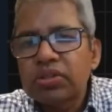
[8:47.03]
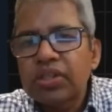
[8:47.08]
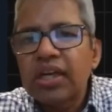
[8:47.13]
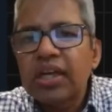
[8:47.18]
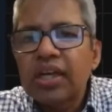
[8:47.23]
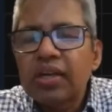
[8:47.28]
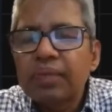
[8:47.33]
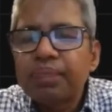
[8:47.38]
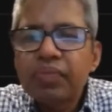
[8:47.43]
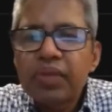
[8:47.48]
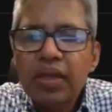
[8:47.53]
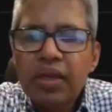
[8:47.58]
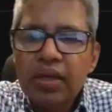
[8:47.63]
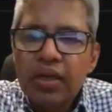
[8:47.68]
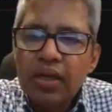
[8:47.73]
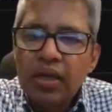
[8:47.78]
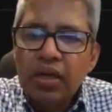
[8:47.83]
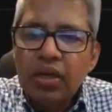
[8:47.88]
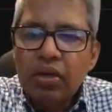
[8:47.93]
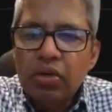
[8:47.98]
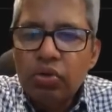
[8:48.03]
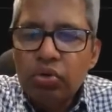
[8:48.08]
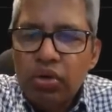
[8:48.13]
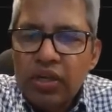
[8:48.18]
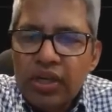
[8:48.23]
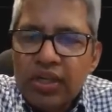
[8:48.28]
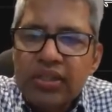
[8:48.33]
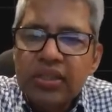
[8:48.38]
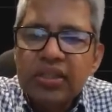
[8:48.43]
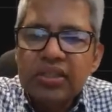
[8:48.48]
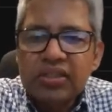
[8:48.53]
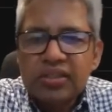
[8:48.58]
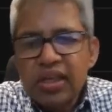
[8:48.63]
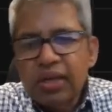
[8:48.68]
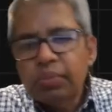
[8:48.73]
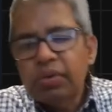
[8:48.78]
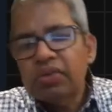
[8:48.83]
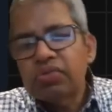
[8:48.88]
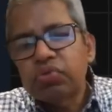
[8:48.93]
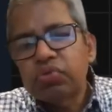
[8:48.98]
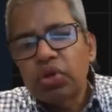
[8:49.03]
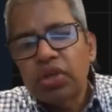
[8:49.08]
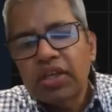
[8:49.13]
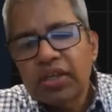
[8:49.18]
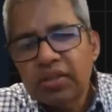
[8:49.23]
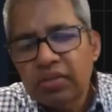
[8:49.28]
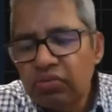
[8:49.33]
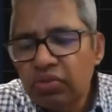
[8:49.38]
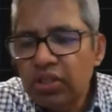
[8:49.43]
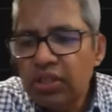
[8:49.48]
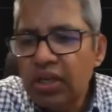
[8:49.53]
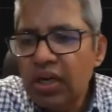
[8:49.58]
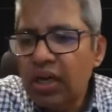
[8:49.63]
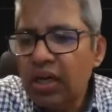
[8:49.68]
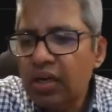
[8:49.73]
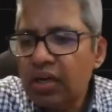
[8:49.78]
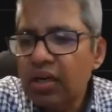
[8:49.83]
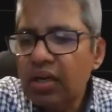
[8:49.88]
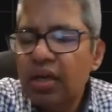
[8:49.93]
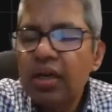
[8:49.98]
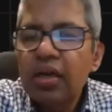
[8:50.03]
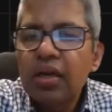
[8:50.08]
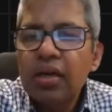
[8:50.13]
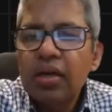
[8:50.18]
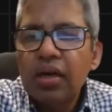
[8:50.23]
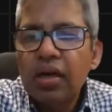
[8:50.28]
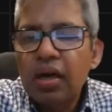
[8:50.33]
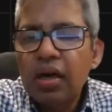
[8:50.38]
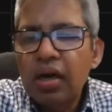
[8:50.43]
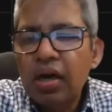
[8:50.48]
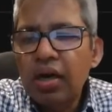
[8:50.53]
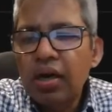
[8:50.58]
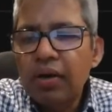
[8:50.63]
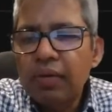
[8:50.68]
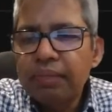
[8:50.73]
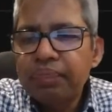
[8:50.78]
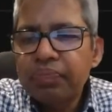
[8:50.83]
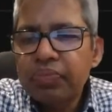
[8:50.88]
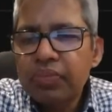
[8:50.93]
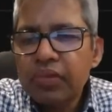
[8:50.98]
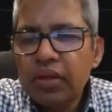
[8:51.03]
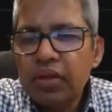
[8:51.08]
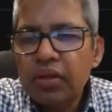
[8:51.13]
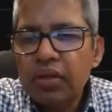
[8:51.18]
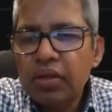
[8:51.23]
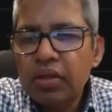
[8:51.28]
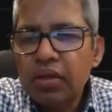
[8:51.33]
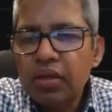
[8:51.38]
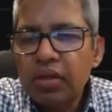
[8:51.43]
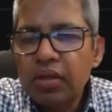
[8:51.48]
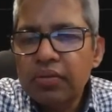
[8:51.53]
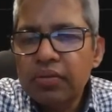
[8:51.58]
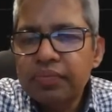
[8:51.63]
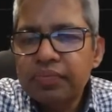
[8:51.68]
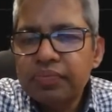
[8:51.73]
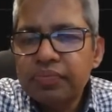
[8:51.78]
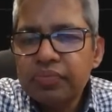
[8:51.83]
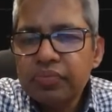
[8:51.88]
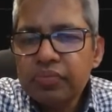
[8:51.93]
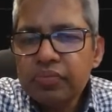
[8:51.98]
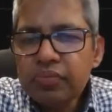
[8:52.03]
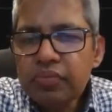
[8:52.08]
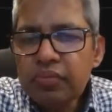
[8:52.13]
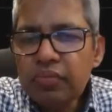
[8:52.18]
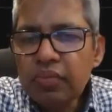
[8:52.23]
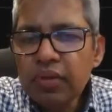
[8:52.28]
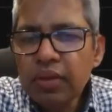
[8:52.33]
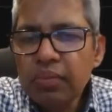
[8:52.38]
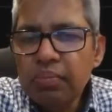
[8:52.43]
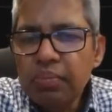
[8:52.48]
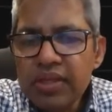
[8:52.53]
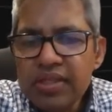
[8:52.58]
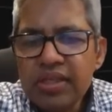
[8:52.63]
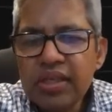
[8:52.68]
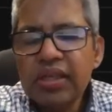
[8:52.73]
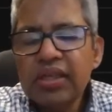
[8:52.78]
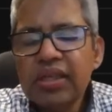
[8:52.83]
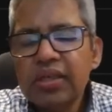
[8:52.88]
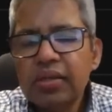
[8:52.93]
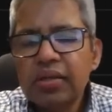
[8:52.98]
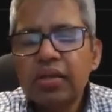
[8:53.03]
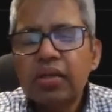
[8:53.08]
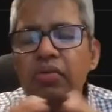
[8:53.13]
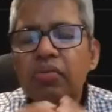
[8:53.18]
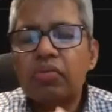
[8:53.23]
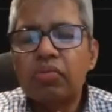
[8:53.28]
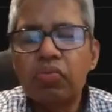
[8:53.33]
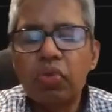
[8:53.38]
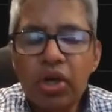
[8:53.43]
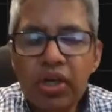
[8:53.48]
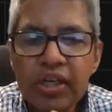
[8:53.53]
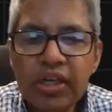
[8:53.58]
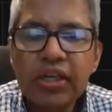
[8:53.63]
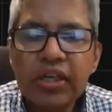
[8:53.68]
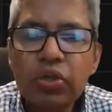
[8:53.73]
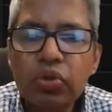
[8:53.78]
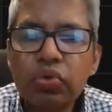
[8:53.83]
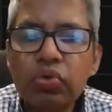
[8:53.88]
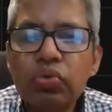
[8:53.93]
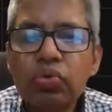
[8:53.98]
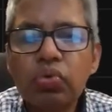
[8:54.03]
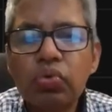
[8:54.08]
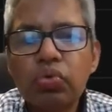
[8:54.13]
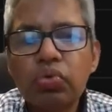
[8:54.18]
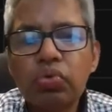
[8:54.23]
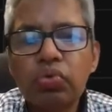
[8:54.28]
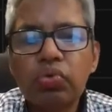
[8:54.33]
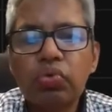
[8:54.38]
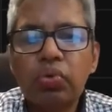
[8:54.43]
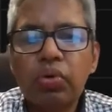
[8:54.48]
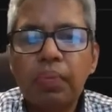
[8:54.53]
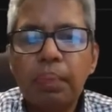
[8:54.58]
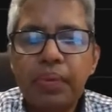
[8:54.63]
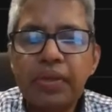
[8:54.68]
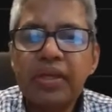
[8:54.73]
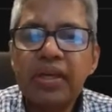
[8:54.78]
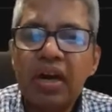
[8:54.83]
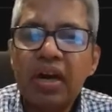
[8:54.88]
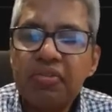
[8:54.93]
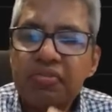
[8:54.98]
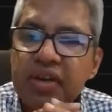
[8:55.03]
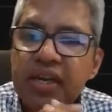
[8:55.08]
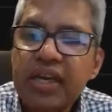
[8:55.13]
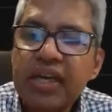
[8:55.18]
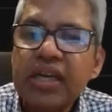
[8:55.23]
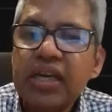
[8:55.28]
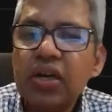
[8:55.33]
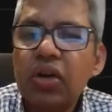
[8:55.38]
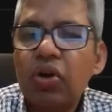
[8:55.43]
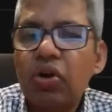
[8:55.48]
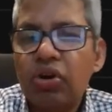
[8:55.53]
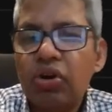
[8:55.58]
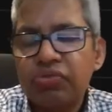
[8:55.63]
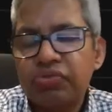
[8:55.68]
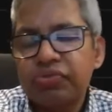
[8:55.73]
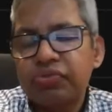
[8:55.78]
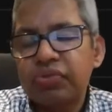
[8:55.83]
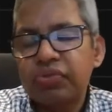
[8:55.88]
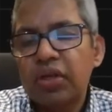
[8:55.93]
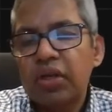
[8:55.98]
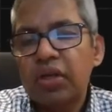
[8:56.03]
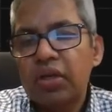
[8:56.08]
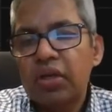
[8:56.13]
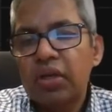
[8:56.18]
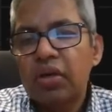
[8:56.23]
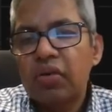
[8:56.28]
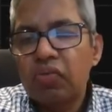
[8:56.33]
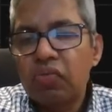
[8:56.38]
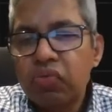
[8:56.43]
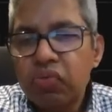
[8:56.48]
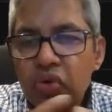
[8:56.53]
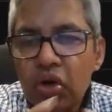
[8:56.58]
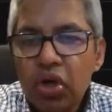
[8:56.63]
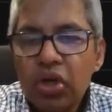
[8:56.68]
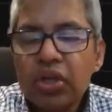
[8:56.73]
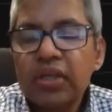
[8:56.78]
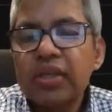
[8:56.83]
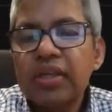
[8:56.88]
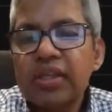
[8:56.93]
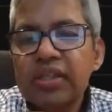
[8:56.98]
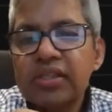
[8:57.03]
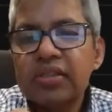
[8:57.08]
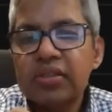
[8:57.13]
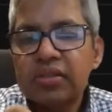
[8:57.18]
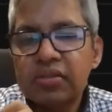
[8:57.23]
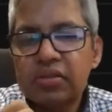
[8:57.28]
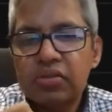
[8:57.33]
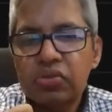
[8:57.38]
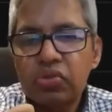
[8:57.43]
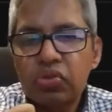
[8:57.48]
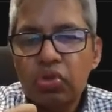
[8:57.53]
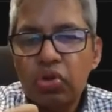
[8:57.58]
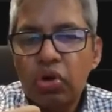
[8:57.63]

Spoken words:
site. Do read the disclaimer fully. We are uh, uh, basically wanting you to be aware of what is